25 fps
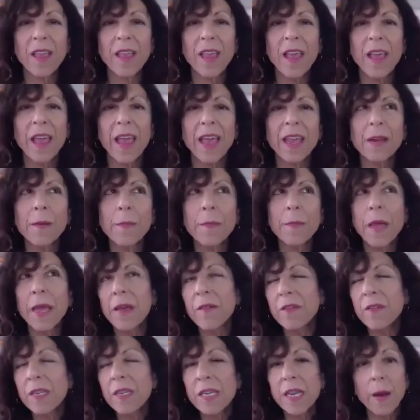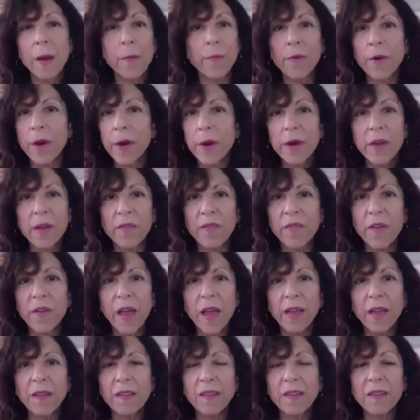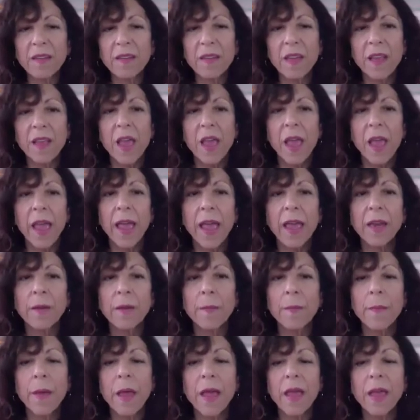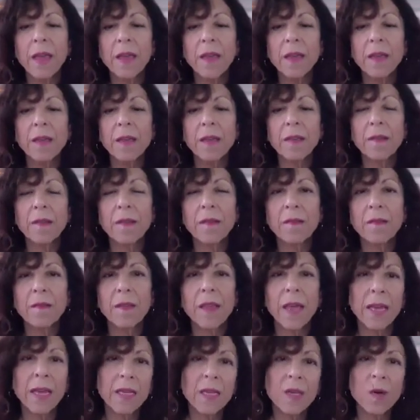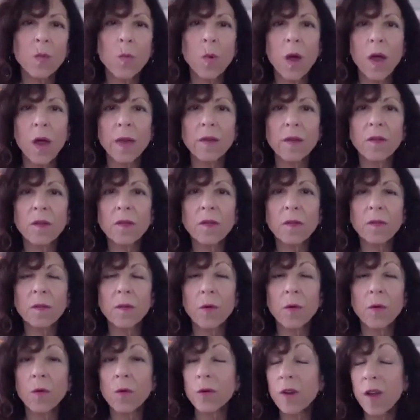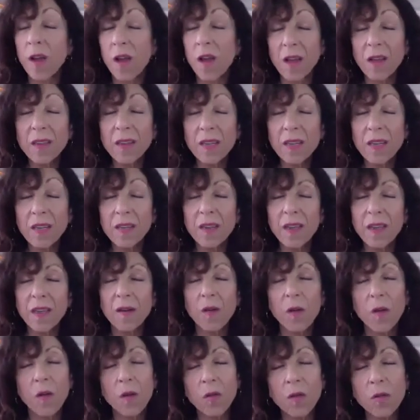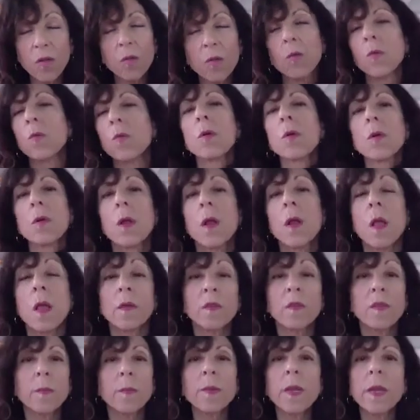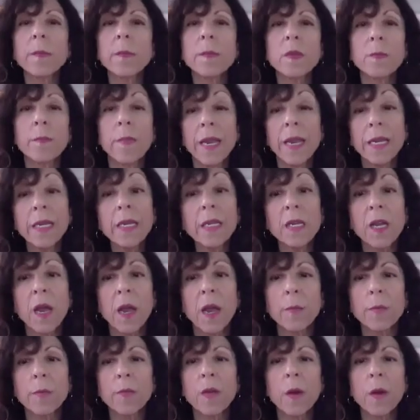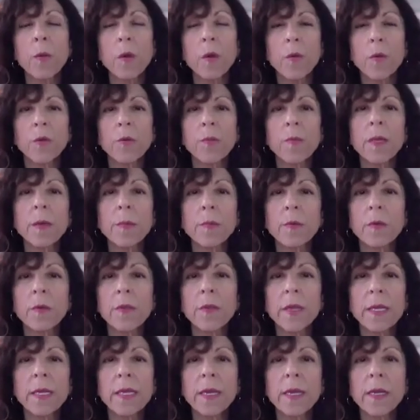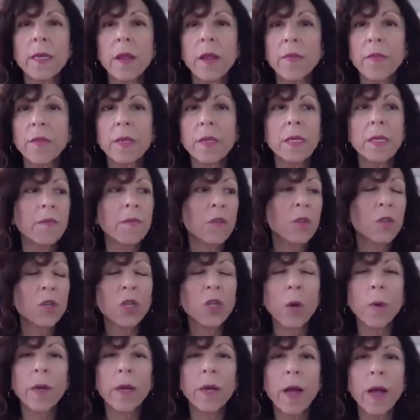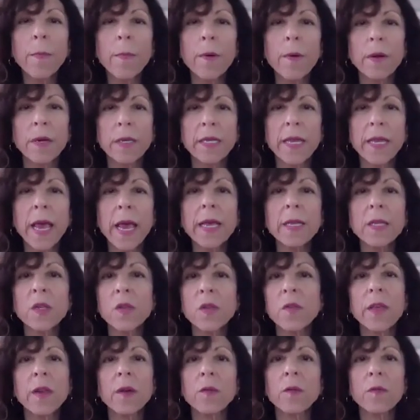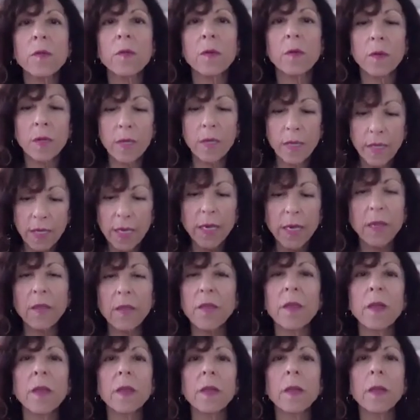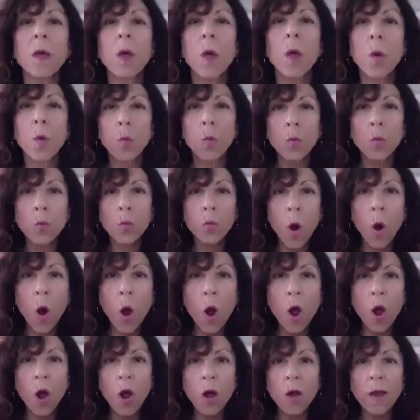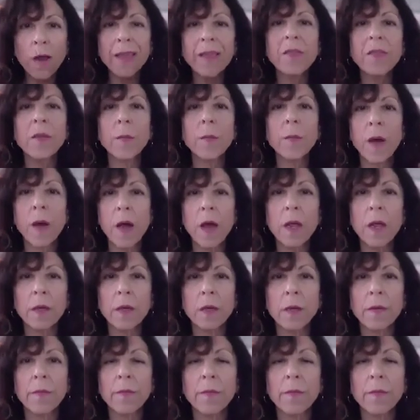And it may have a temporary effect, and it may last a while or not at all, or sometimes, many times, I work with people and they say nothing's even showing up on a test, so they don't see anything wrong in the body.